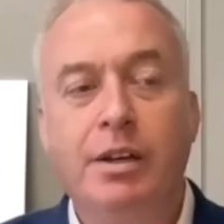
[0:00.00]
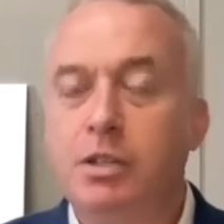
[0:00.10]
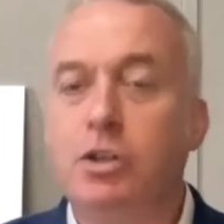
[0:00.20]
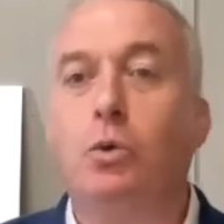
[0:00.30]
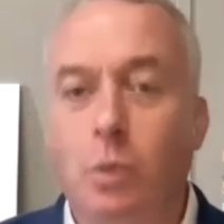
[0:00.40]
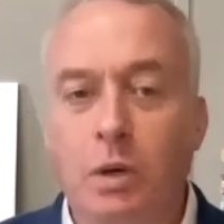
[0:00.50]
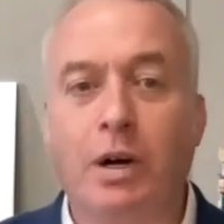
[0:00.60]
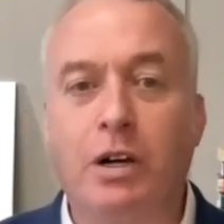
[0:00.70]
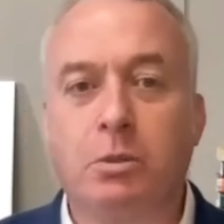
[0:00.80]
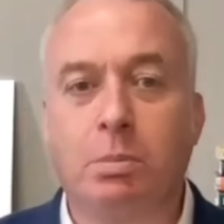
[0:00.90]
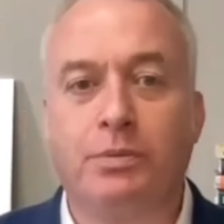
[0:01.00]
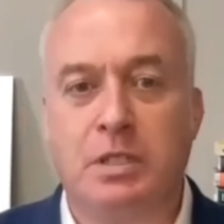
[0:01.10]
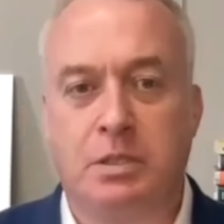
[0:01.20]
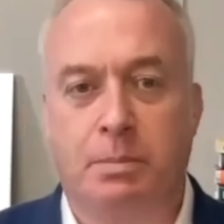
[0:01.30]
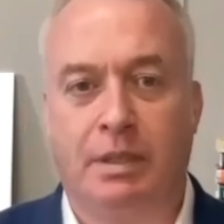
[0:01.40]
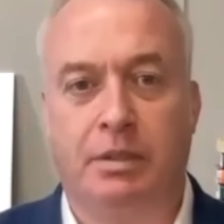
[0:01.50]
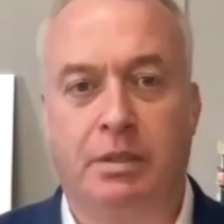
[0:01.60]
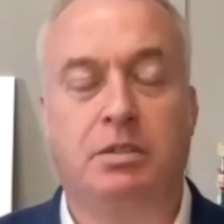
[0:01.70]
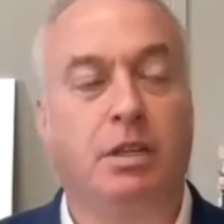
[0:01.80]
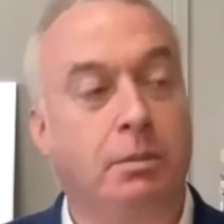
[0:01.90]
you know, we welcome a
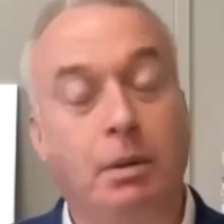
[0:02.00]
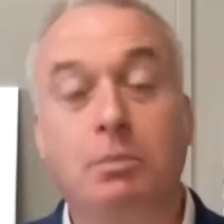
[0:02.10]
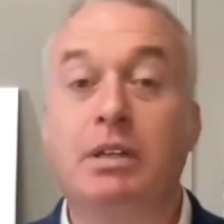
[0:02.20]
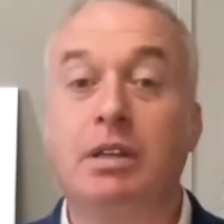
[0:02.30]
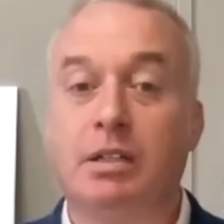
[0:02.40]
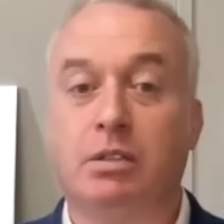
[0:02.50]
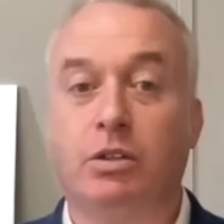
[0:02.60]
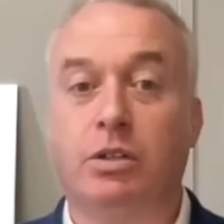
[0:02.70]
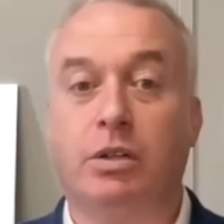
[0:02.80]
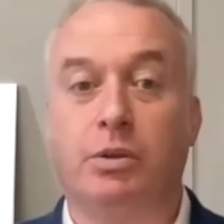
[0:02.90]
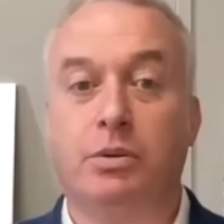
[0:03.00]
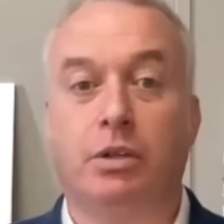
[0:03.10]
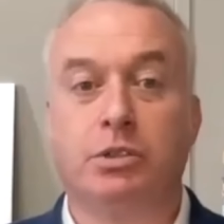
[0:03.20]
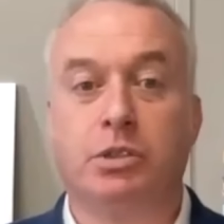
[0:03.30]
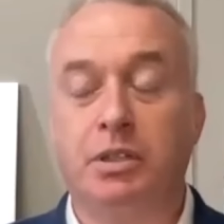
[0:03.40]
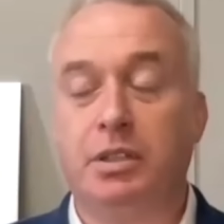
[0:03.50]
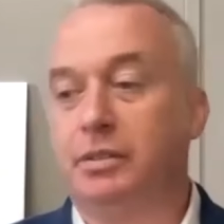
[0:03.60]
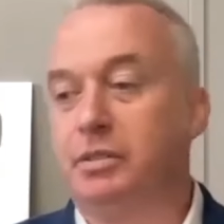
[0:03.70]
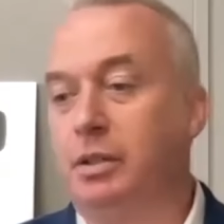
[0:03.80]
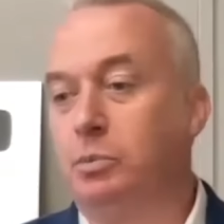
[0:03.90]
feasibility study, but we'd like to look at other
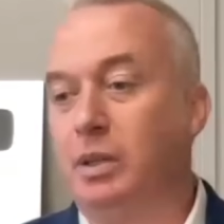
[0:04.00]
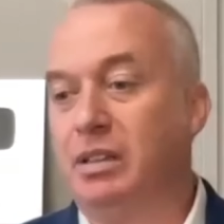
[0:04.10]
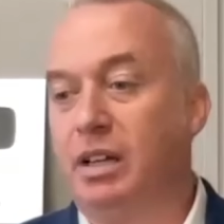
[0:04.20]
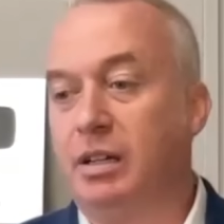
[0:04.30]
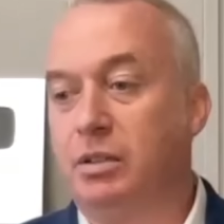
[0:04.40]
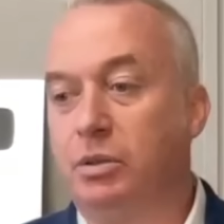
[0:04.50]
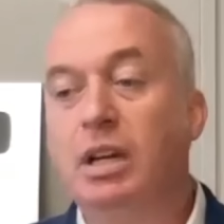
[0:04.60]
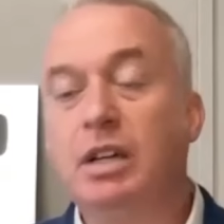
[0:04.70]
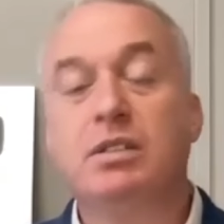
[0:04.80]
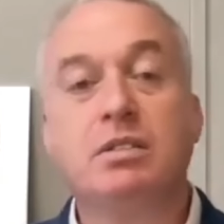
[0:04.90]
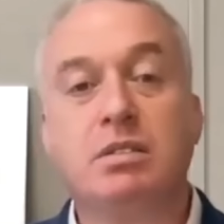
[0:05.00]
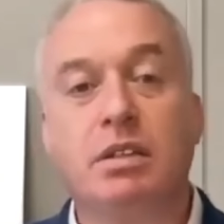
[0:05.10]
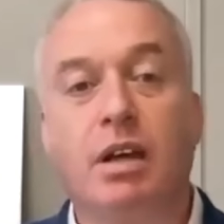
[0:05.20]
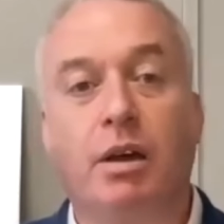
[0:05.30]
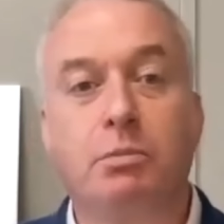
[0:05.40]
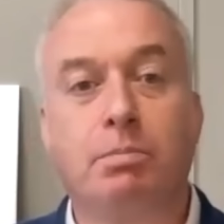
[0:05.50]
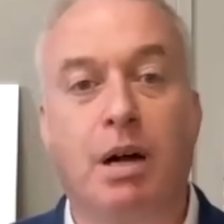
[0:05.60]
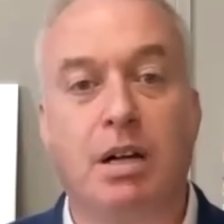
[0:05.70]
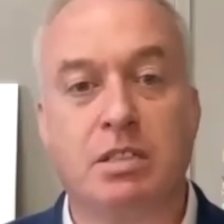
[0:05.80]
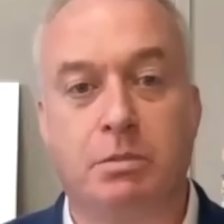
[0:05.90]
alternatives and we'd like to to see other
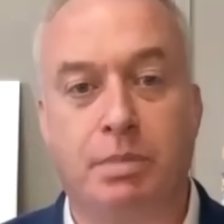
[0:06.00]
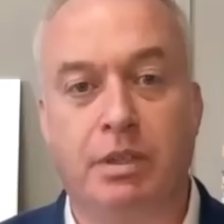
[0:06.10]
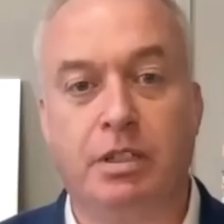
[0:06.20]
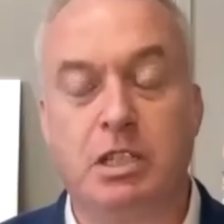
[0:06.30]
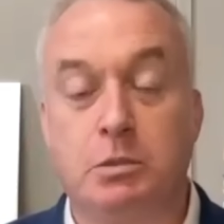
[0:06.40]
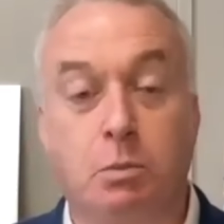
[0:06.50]
possibilities.